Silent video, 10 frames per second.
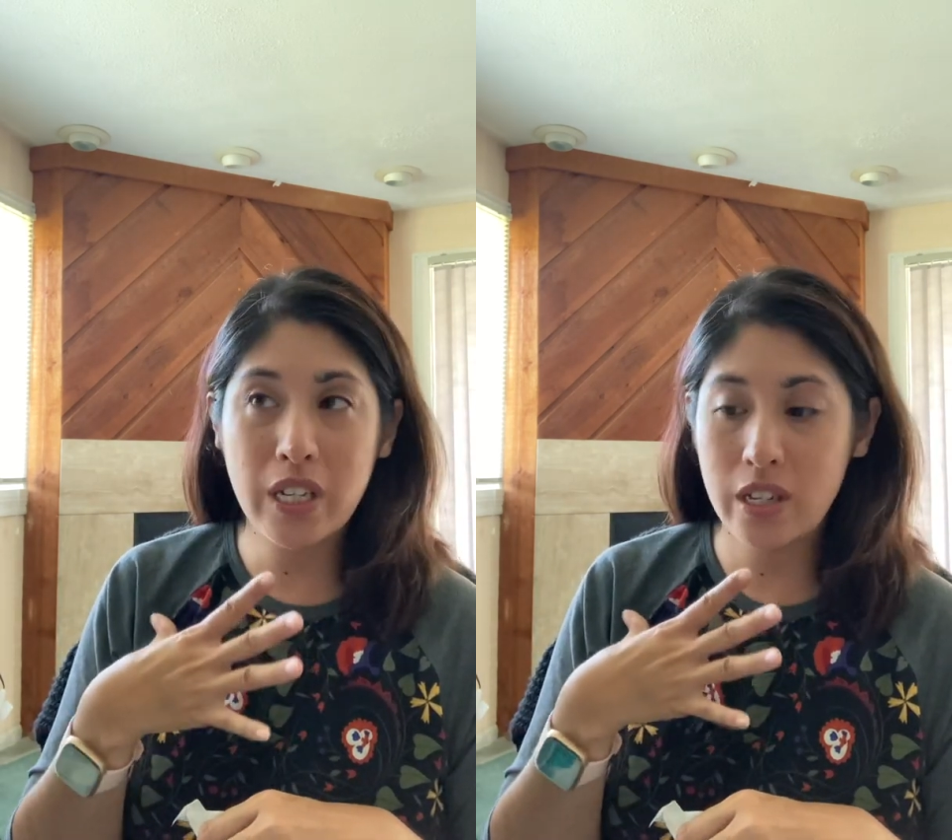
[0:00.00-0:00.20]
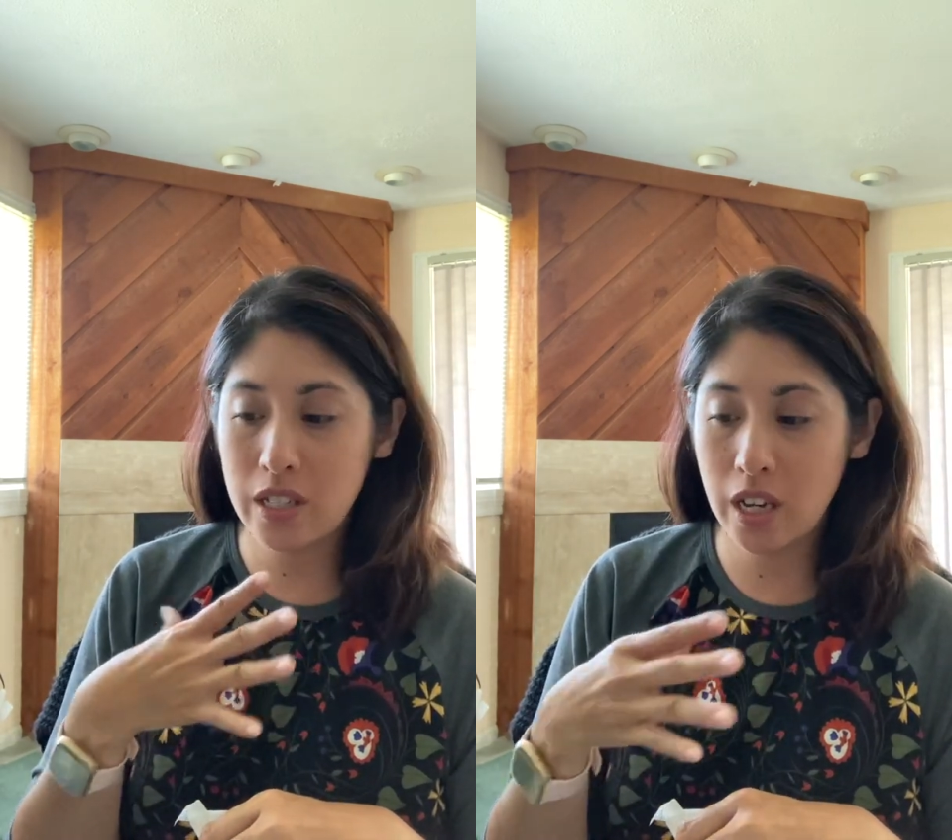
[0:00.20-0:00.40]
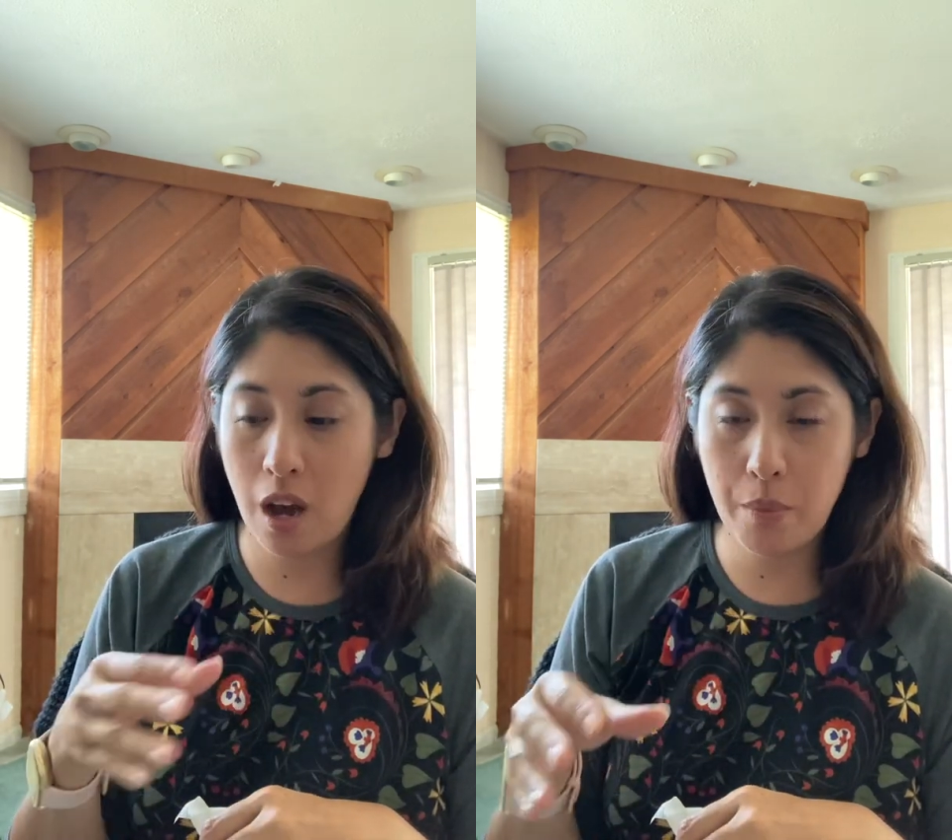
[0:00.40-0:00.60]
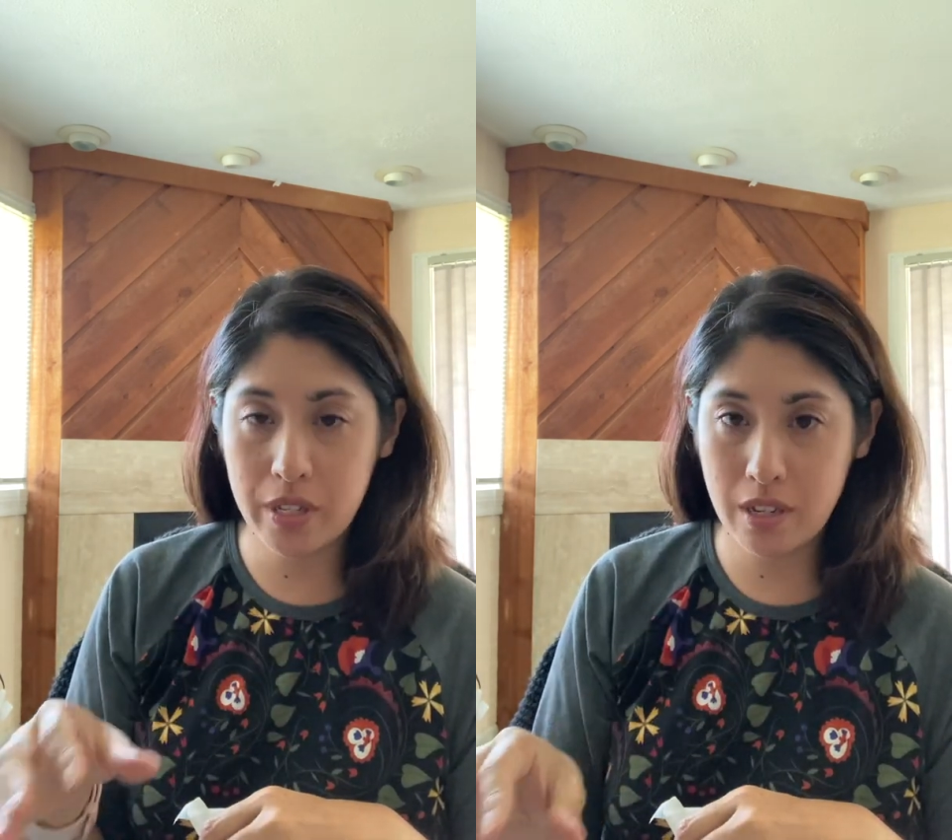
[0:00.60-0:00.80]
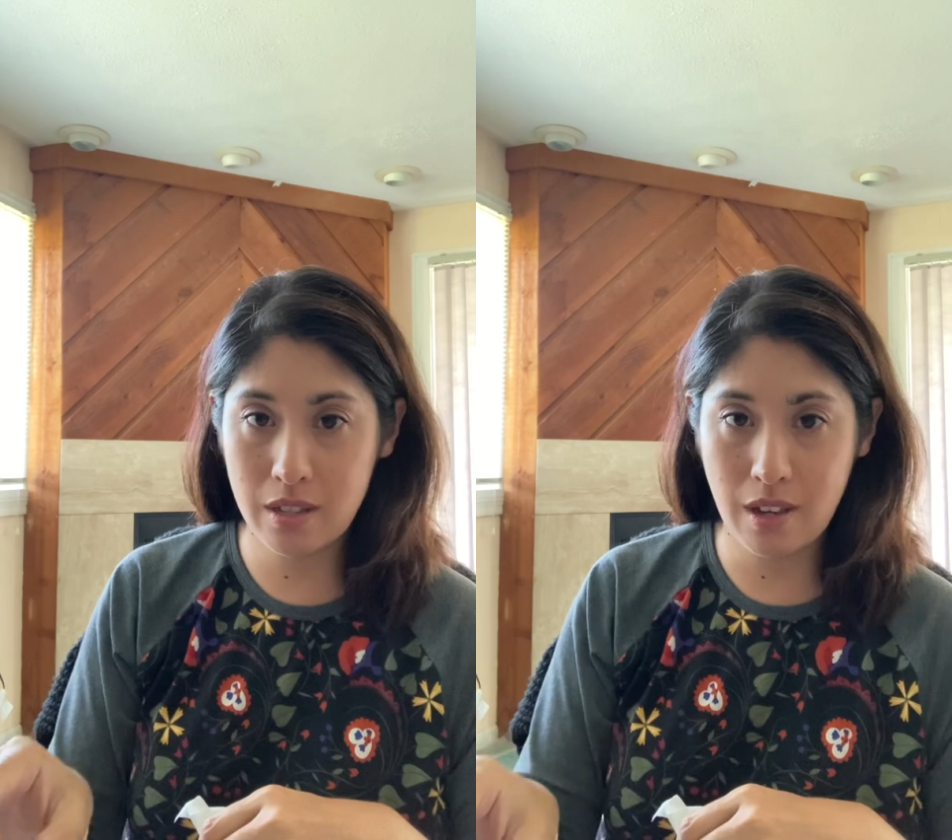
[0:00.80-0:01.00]
just
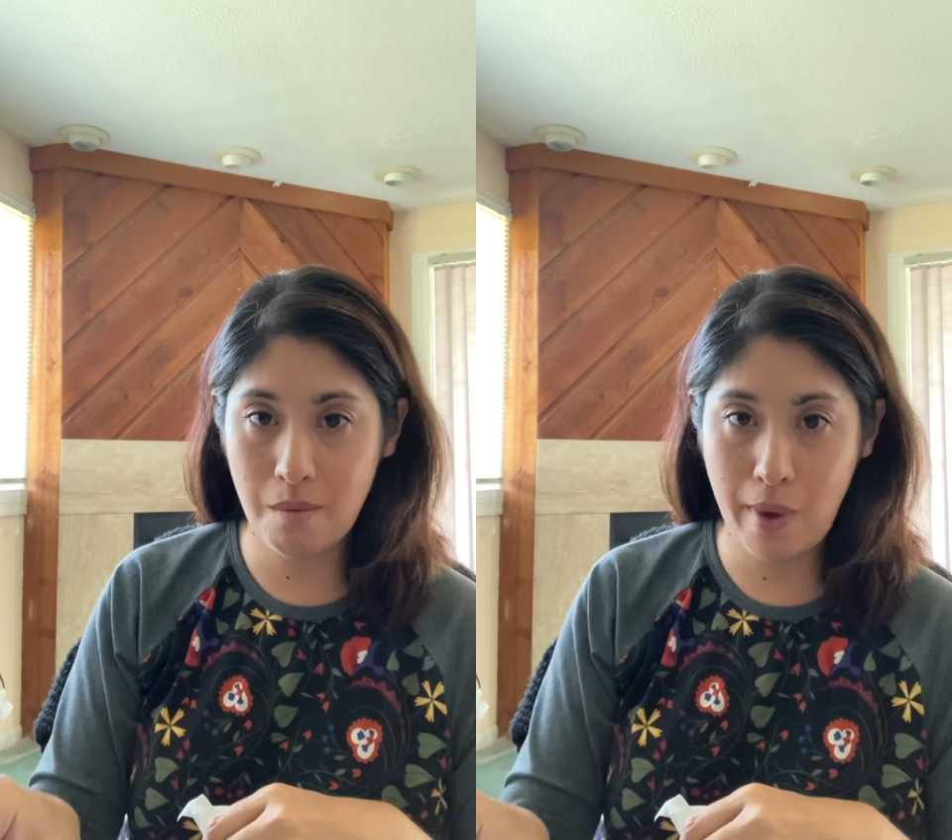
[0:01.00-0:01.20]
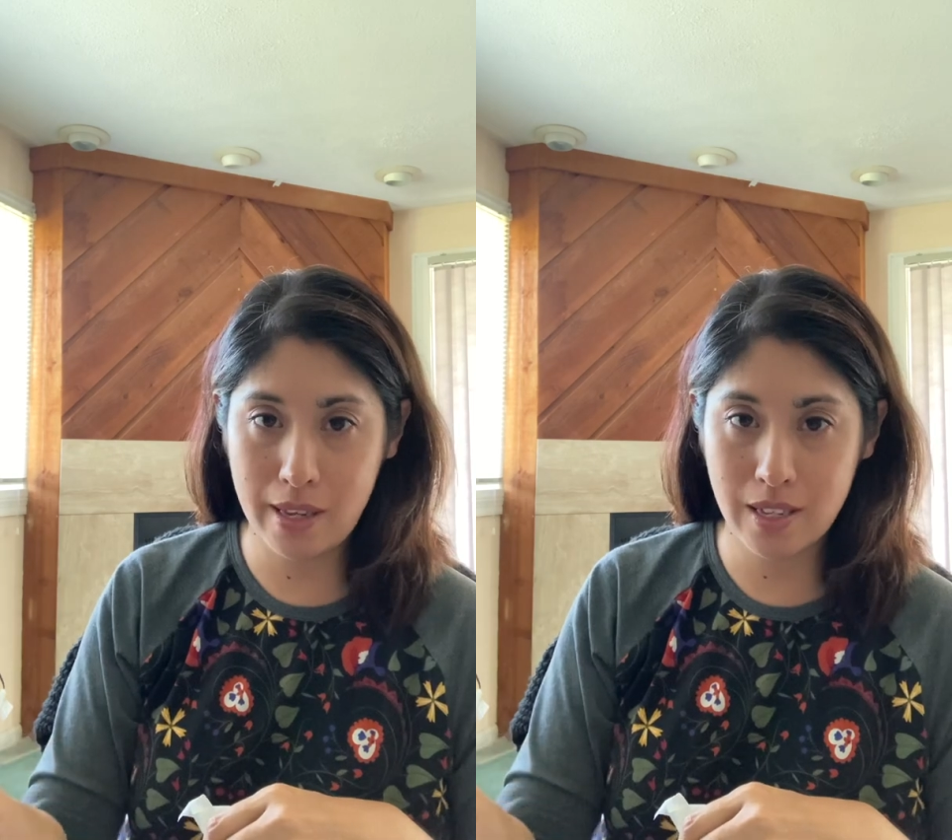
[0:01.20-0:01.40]
encompasses and makes